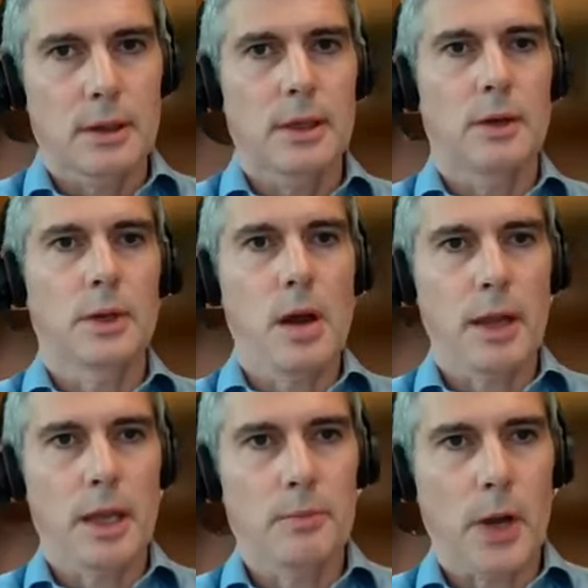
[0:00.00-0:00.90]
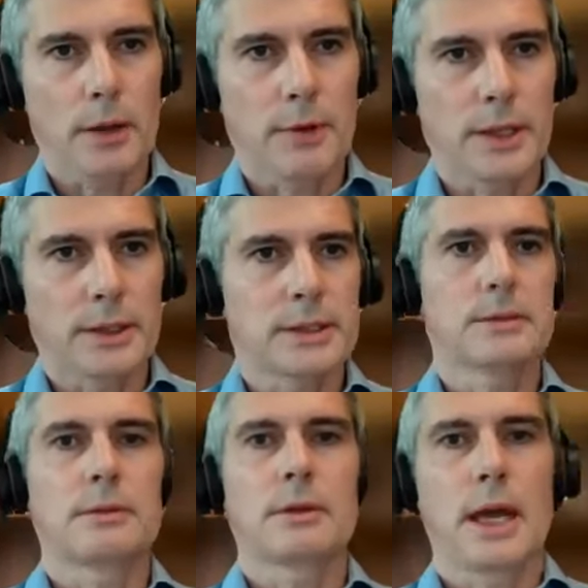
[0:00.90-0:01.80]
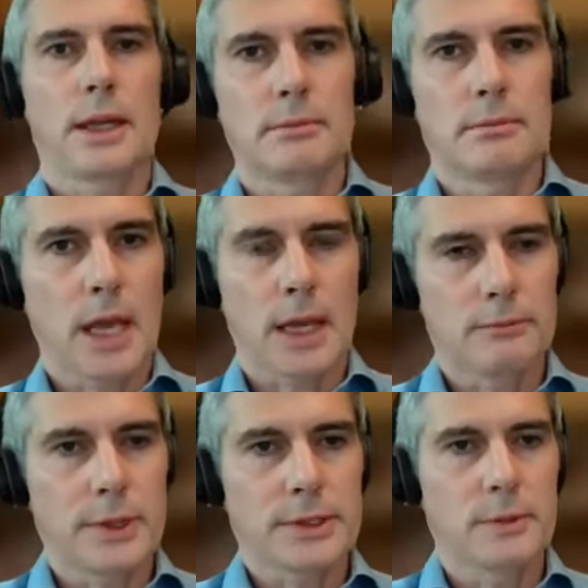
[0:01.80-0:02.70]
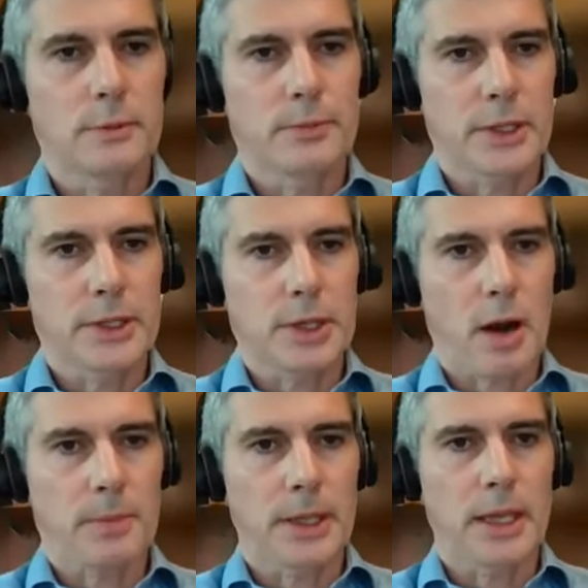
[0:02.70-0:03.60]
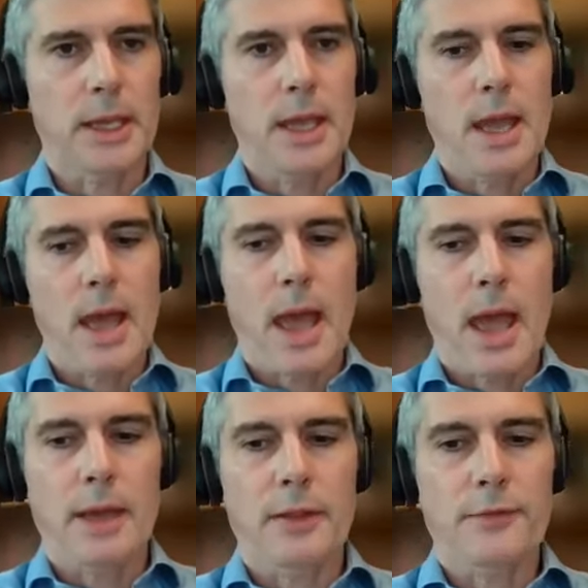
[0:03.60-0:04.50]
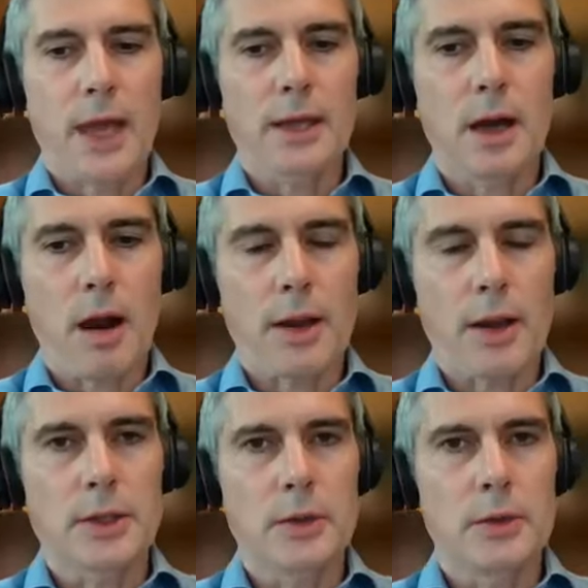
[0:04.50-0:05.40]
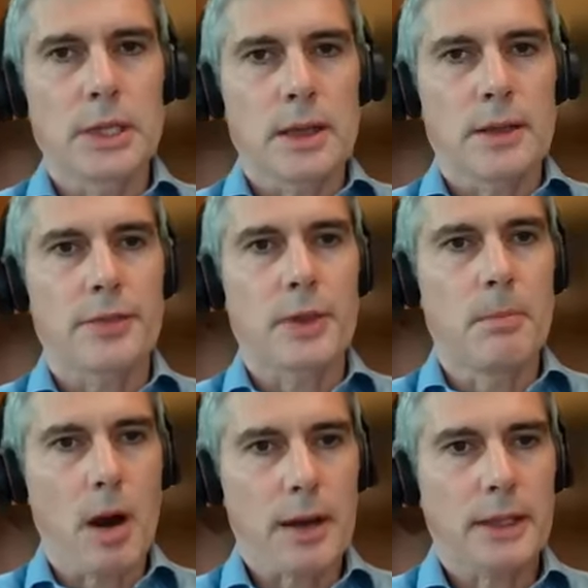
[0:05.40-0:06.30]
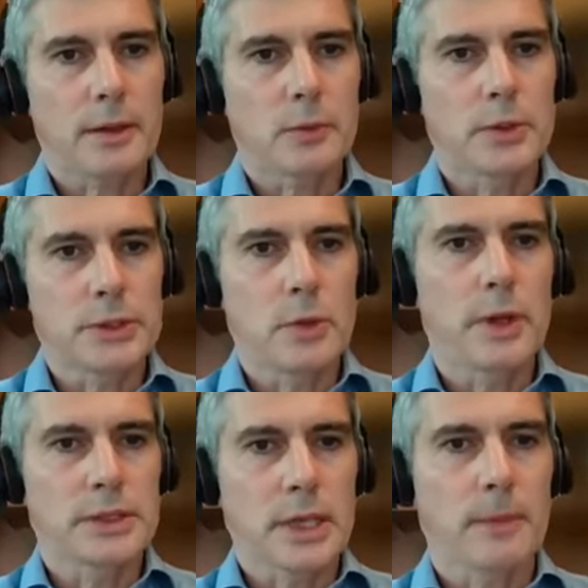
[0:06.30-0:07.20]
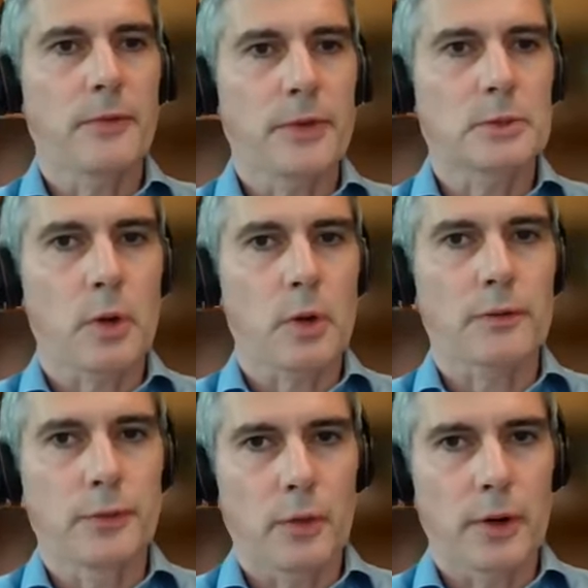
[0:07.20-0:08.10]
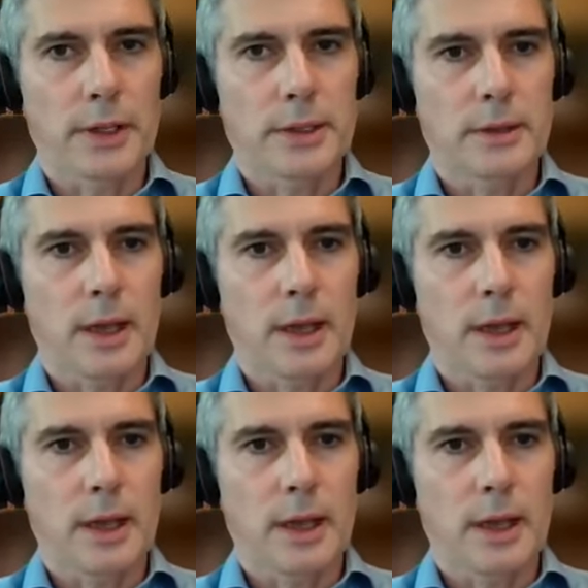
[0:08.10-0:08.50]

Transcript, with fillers: You know, long end bond rates had had risen pretty sharply, and the Fed argued that the market was doing some of its work for it.